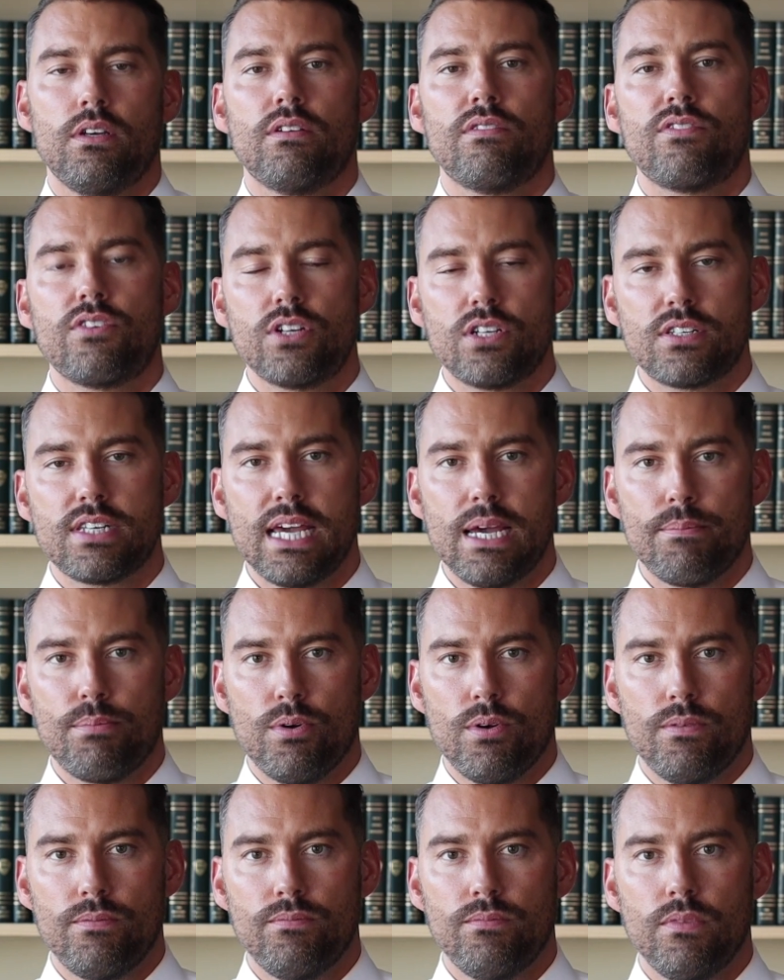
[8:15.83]
For
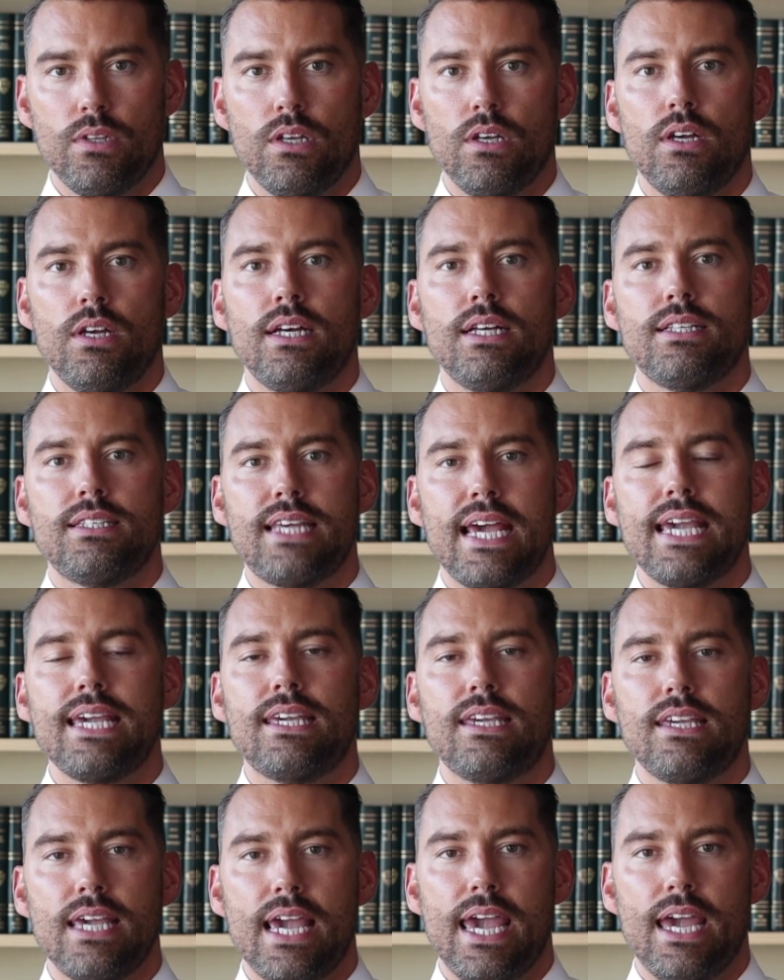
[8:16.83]
example,
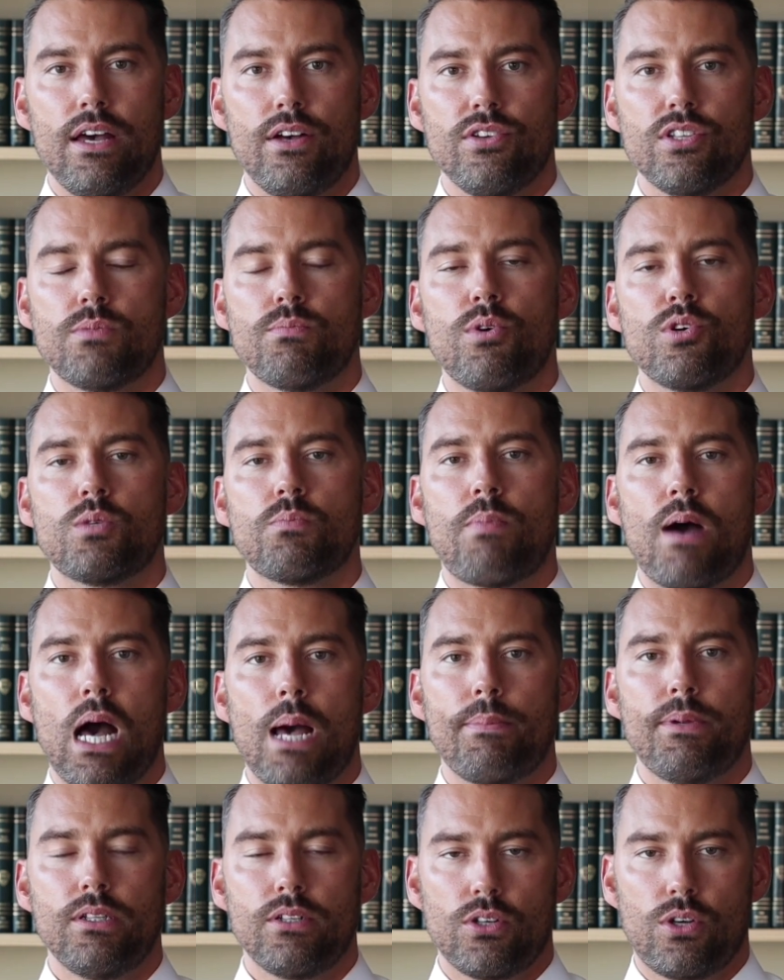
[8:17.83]
take Yale's most
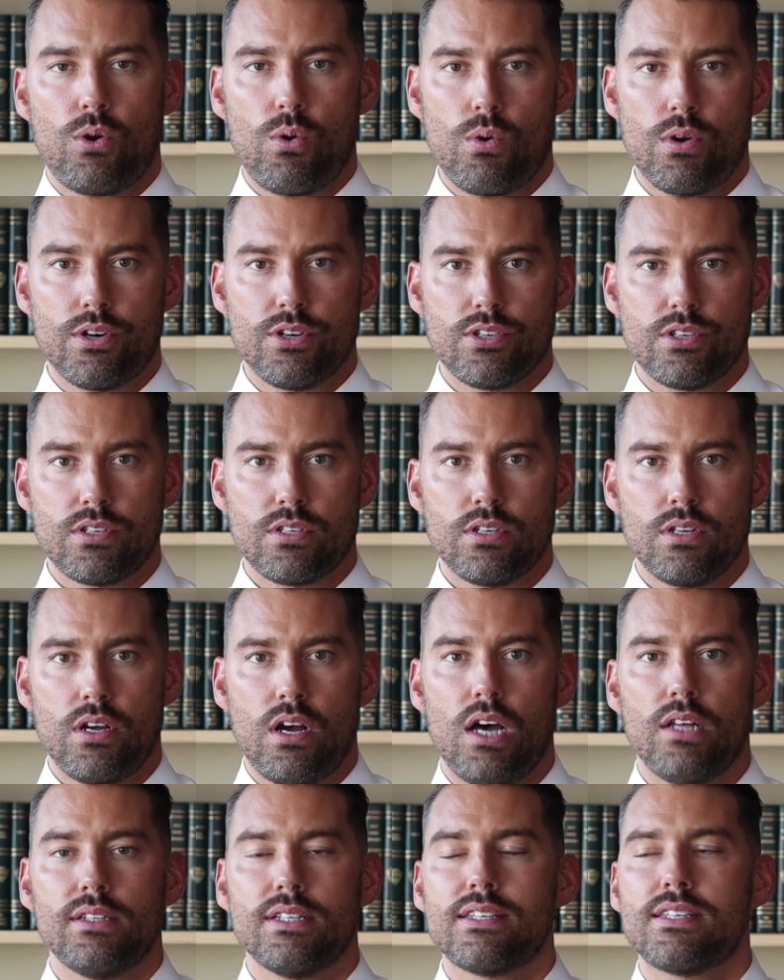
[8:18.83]
popular course
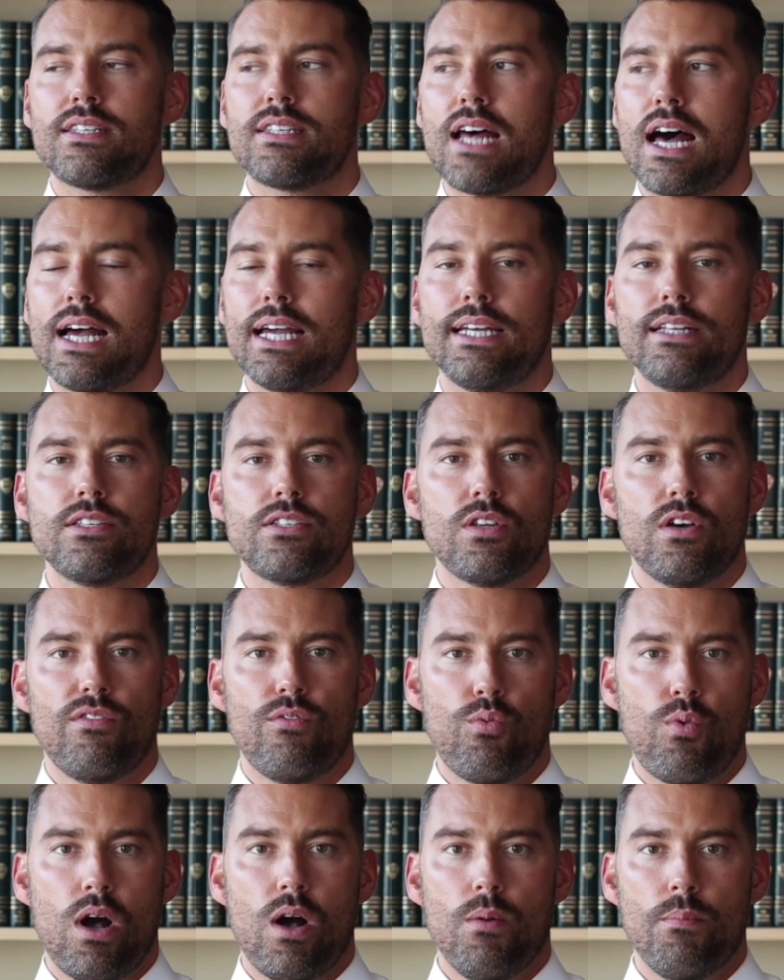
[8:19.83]
on the science
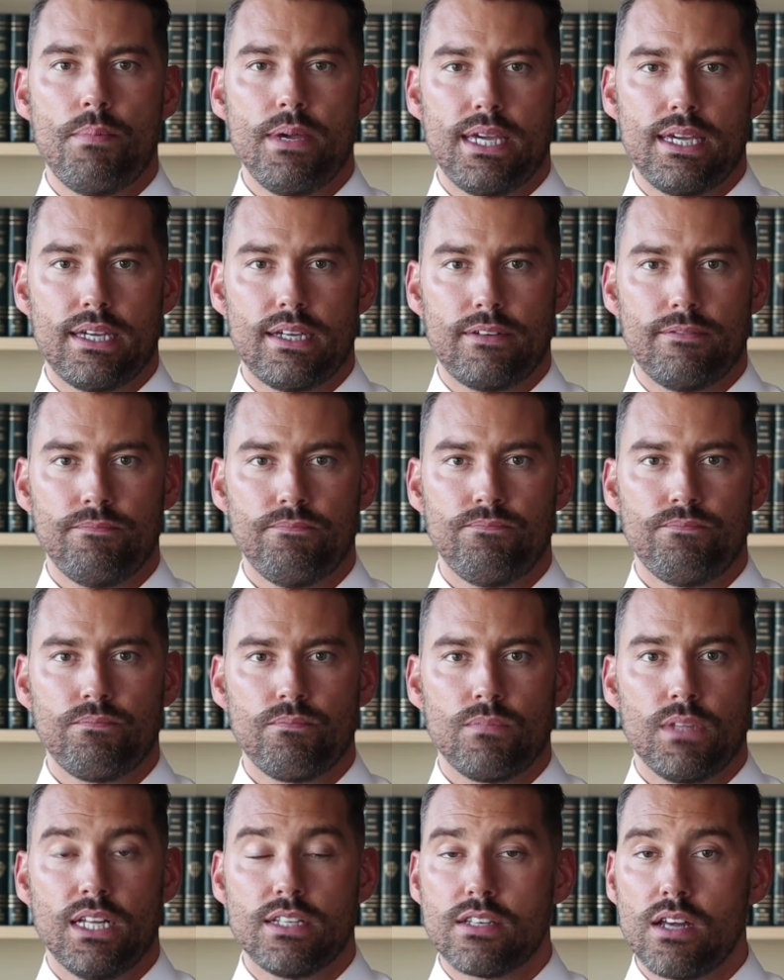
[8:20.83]
of well-being.
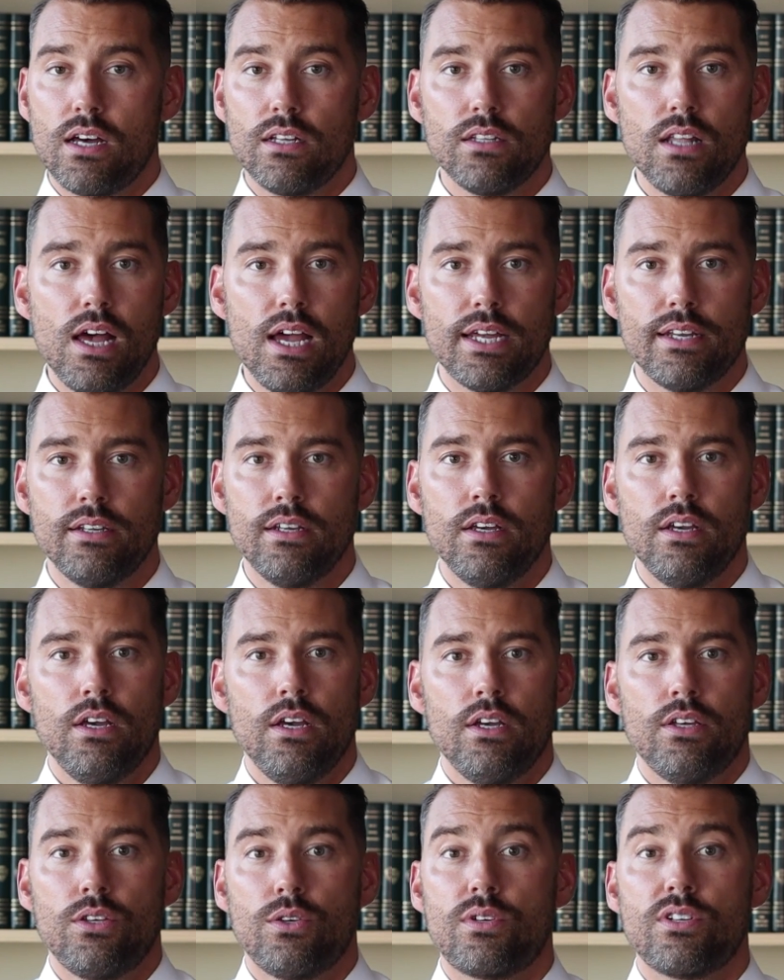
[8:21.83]
It's online.
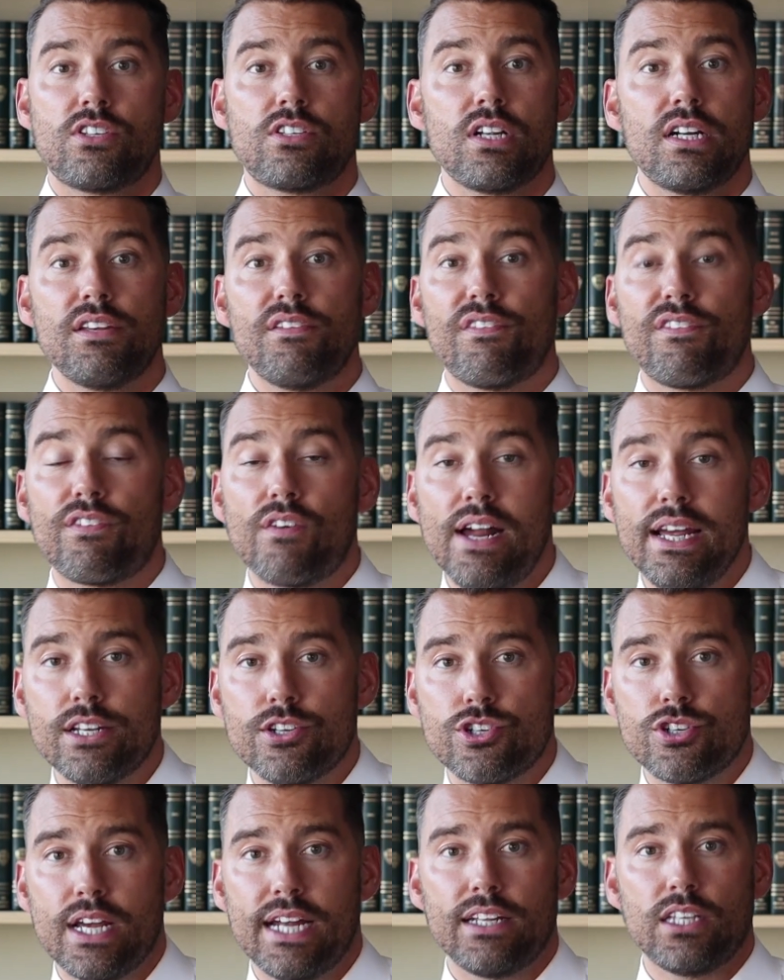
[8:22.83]
You can study
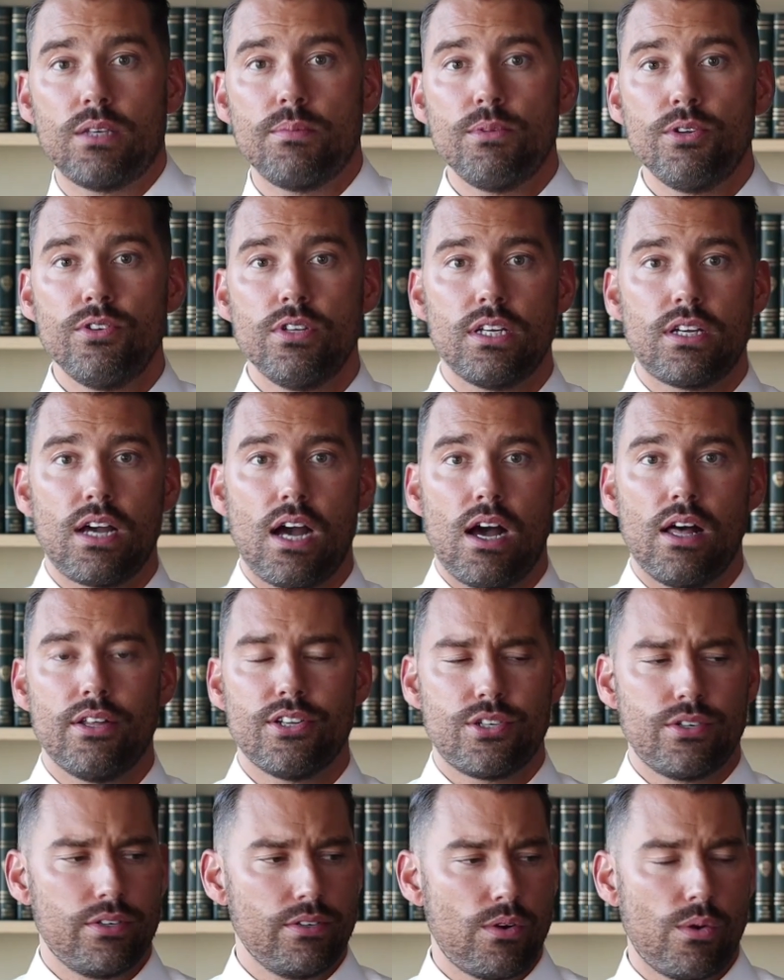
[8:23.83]
French at a community
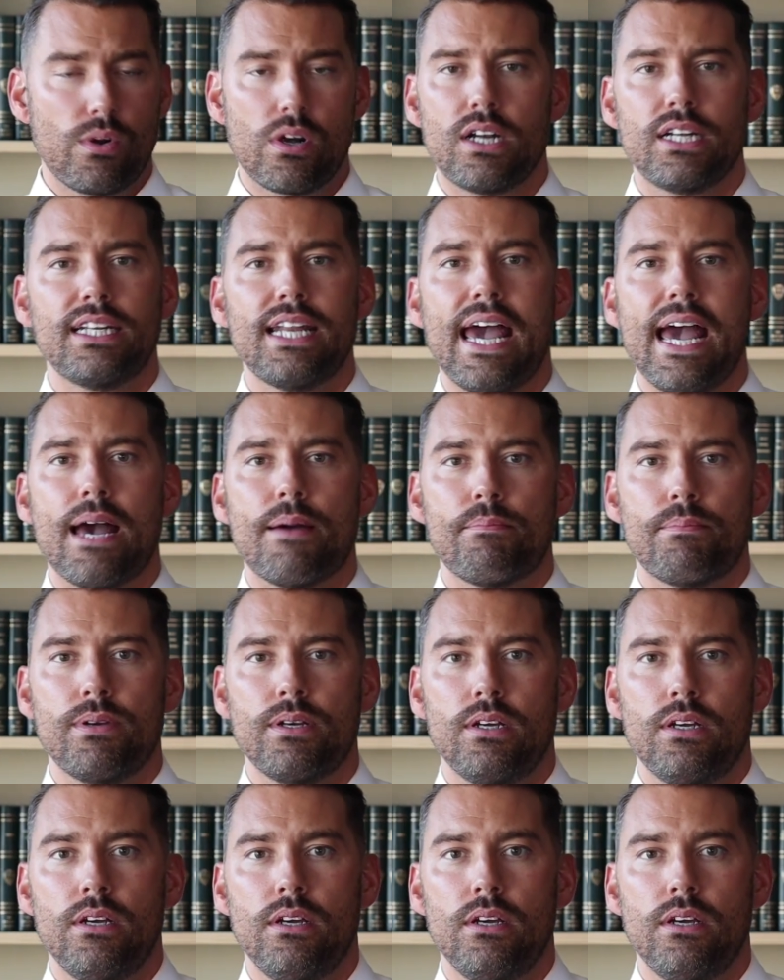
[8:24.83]
college or on an app.